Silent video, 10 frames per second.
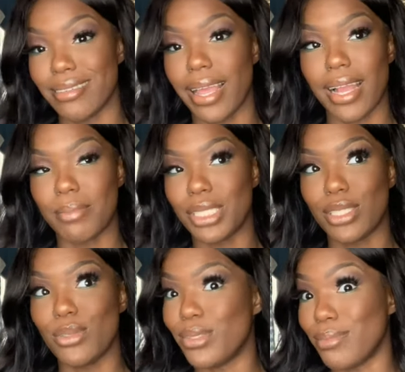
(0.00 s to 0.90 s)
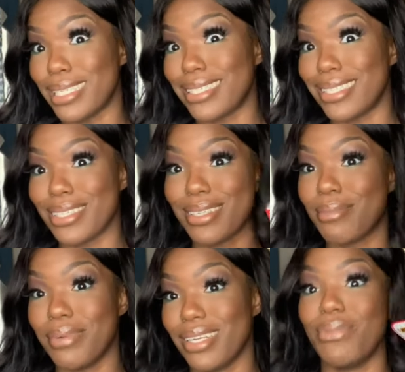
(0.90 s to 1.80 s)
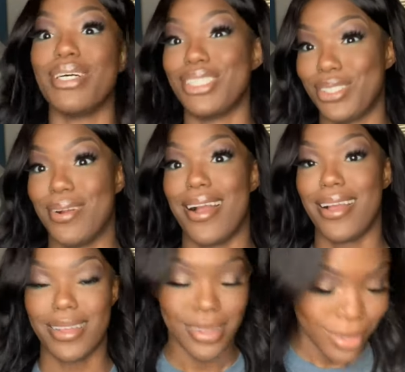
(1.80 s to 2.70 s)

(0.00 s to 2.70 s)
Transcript: Like, I'm gonna just use them this year, but we're gonna try.